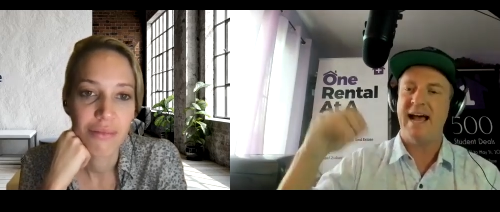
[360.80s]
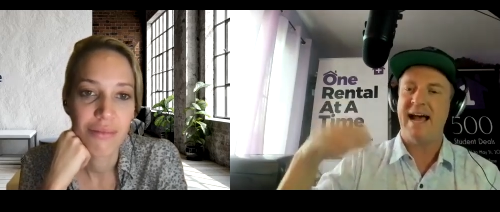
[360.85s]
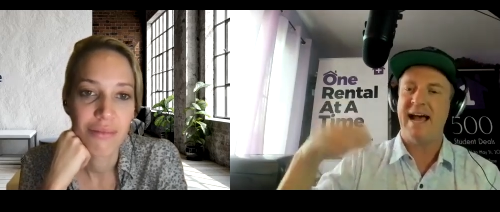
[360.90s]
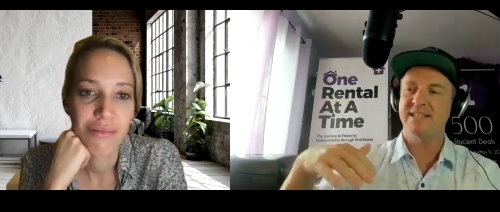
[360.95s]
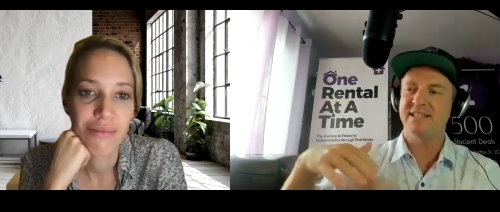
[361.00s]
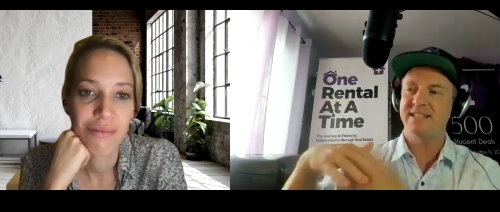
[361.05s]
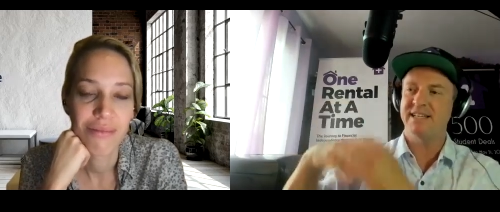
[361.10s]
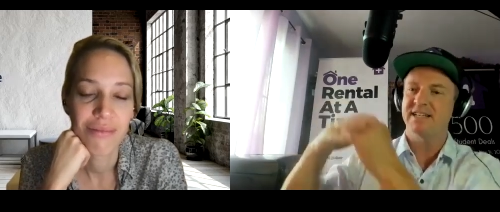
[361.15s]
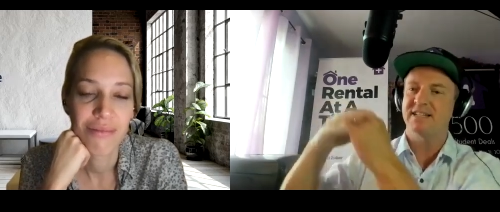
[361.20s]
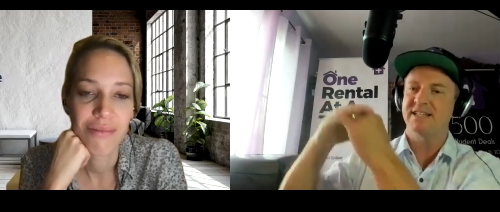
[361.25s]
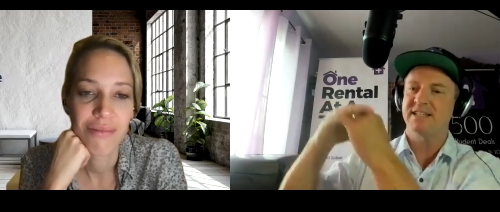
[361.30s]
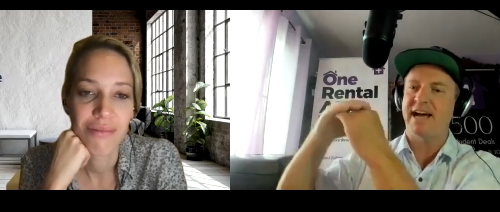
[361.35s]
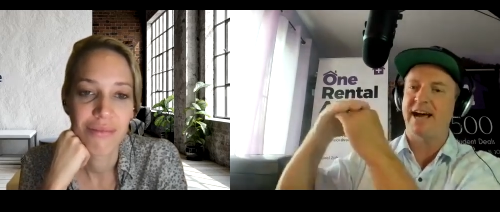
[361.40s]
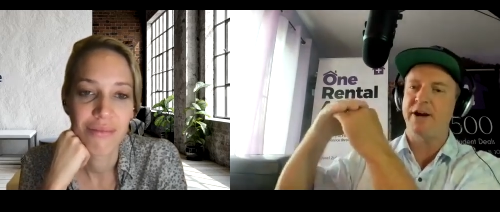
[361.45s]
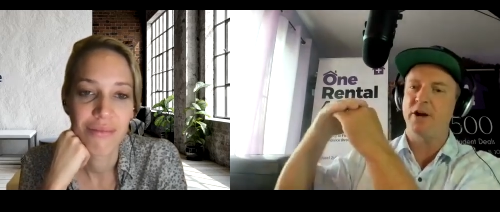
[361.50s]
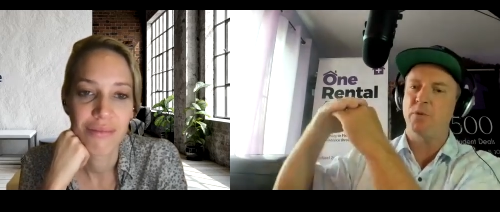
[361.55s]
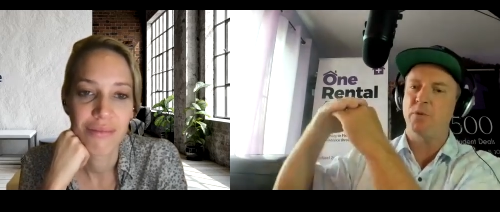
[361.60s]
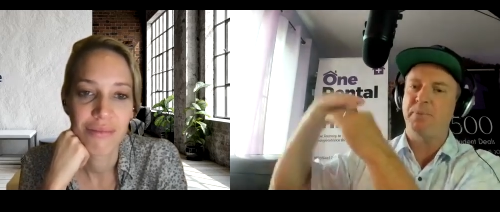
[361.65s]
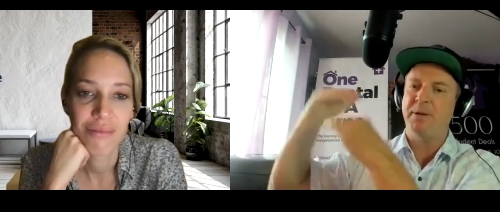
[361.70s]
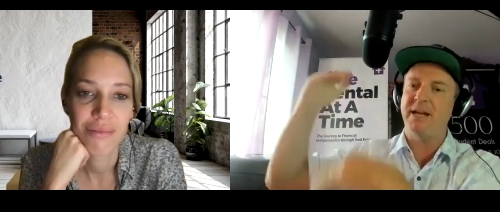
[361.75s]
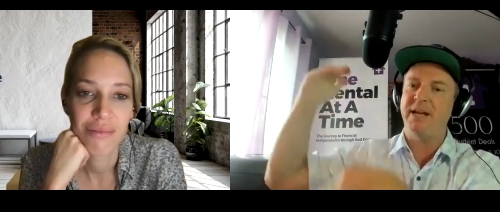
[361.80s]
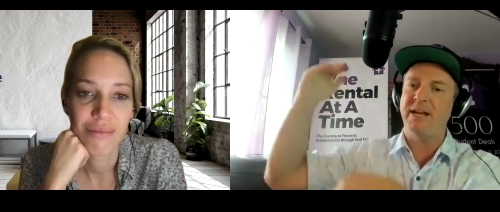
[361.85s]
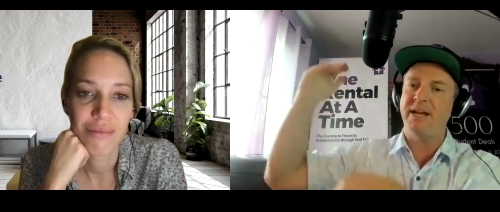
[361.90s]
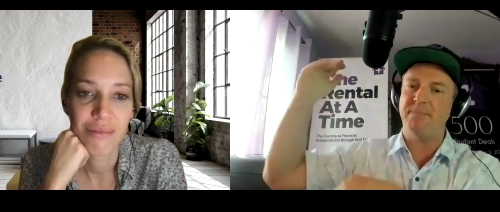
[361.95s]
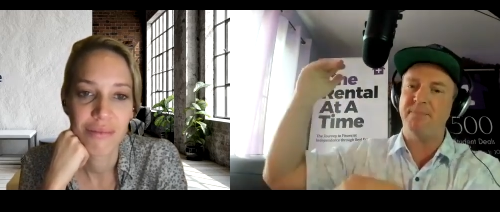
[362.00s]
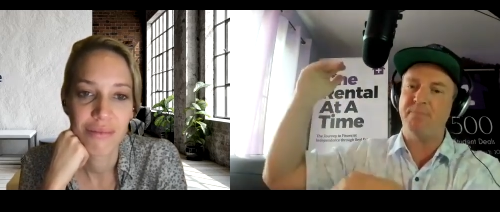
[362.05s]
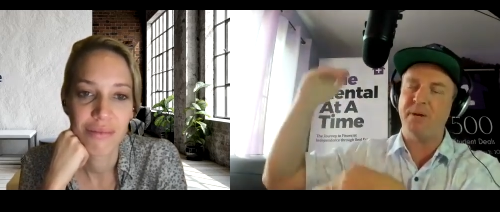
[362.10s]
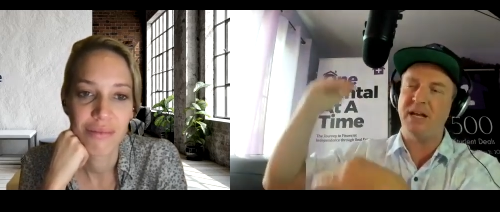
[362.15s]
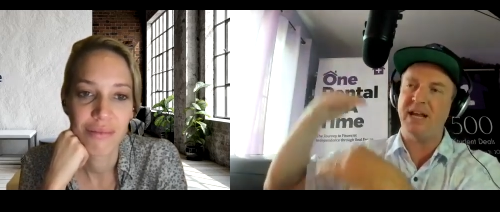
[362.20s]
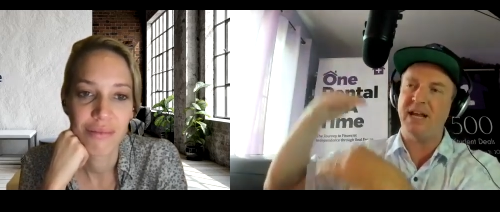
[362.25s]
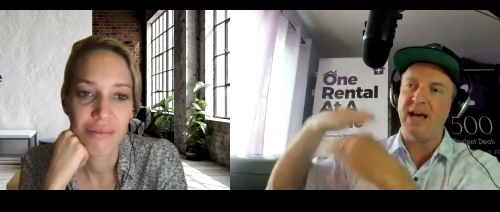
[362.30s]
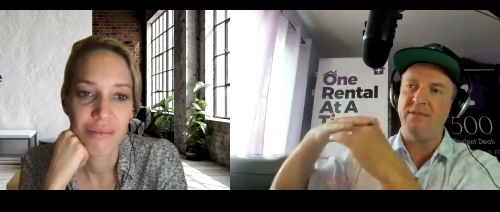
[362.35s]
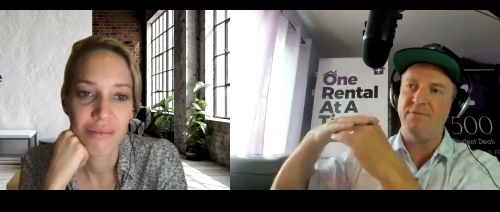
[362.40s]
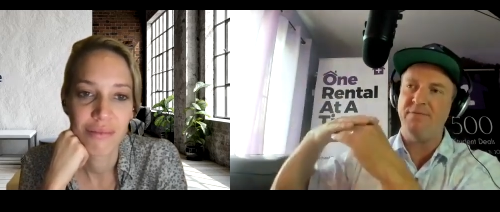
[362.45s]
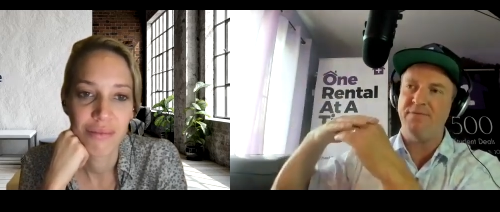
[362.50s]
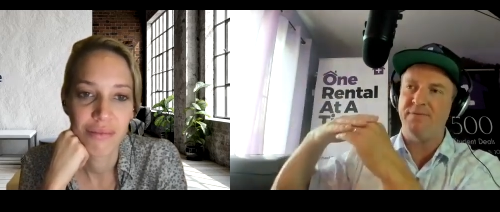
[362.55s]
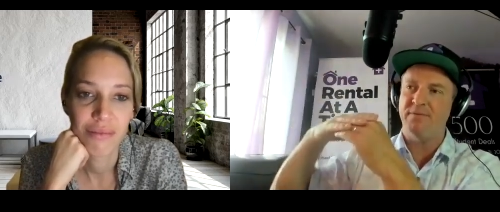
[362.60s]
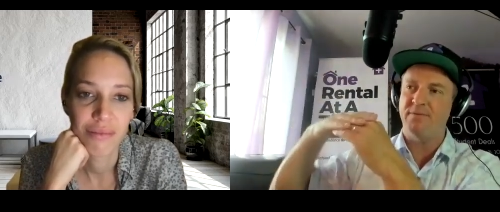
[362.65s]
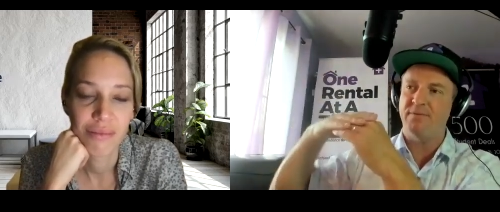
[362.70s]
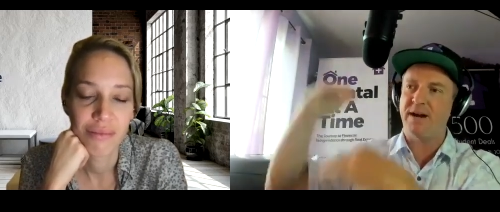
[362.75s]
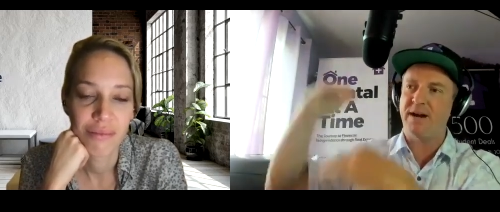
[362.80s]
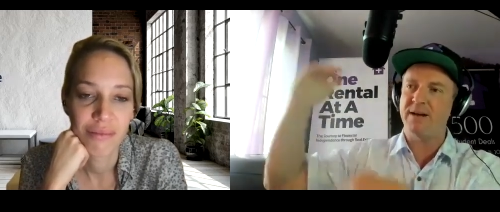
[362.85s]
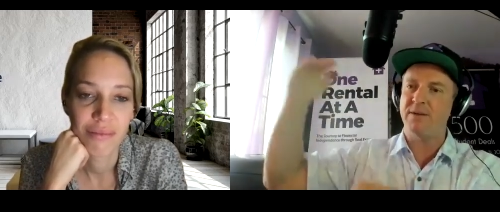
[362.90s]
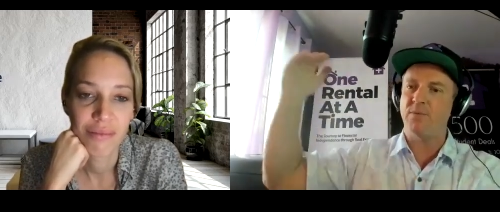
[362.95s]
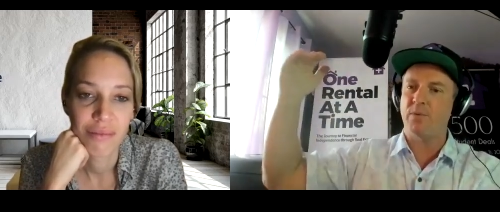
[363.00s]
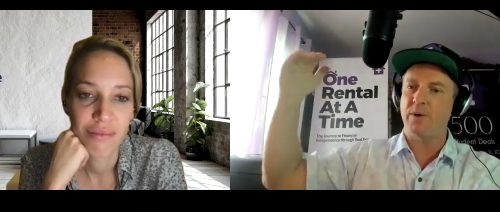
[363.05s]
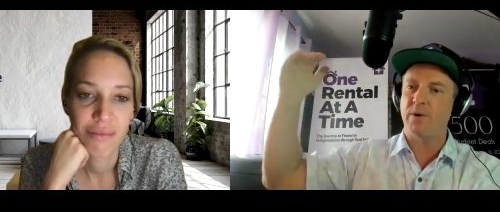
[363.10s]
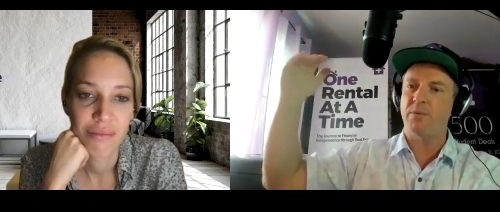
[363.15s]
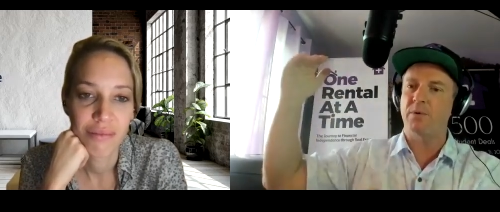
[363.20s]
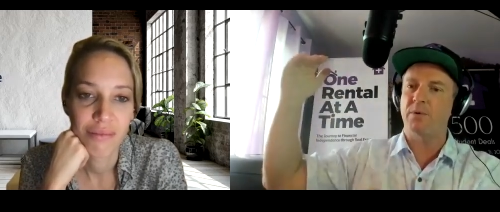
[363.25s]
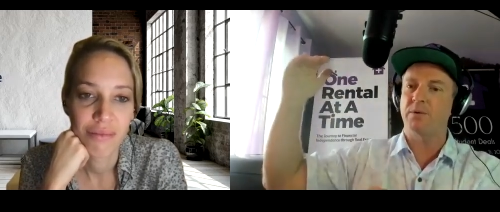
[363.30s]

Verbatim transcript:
Speaker 1: has the entire P- PDF right? We